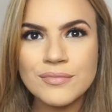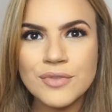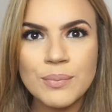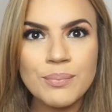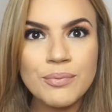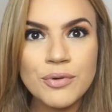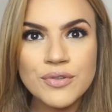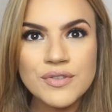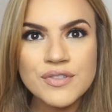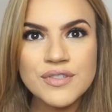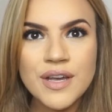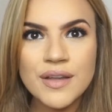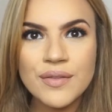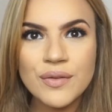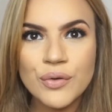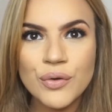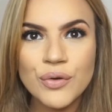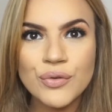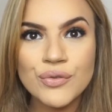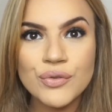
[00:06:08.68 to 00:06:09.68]
The bronzer and
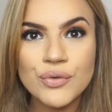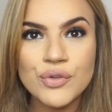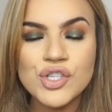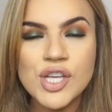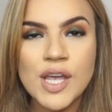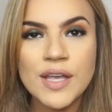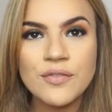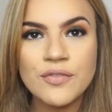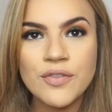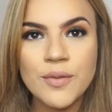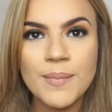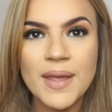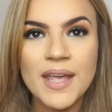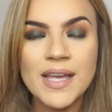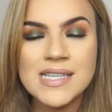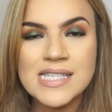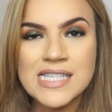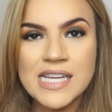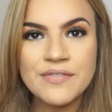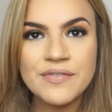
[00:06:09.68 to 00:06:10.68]
the contour shade for me
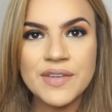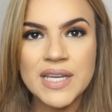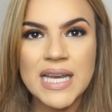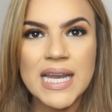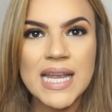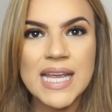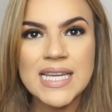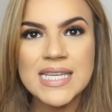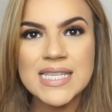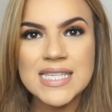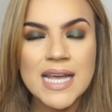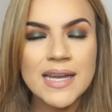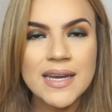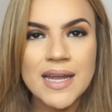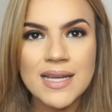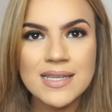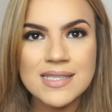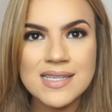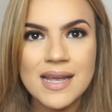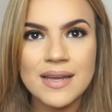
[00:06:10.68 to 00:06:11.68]
are definitely 10
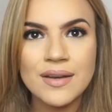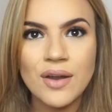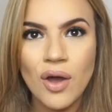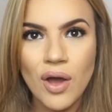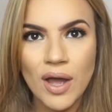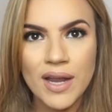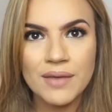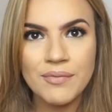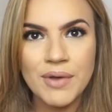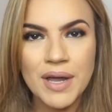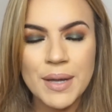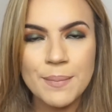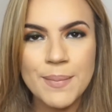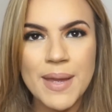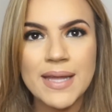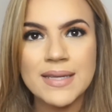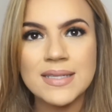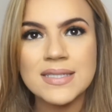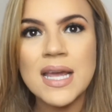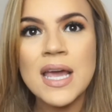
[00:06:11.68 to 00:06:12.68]
out of 10, I highly
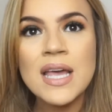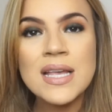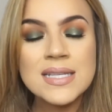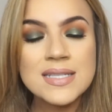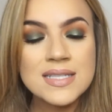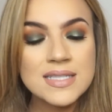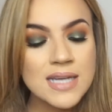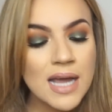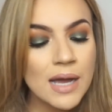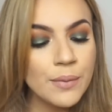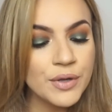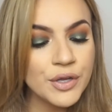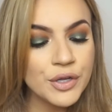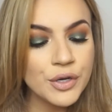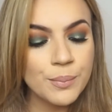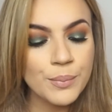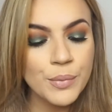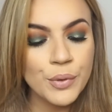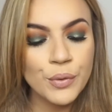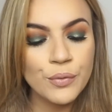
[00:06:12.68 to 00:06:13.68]
recommend. So now we're
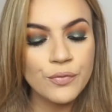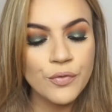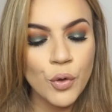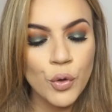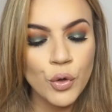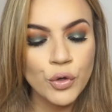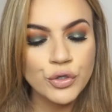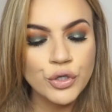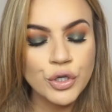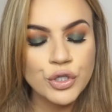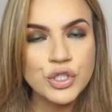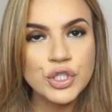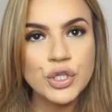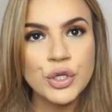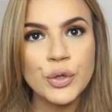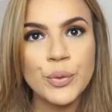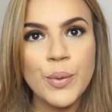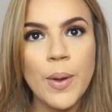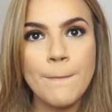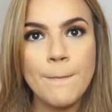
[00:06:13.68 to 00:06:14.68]
going to move on to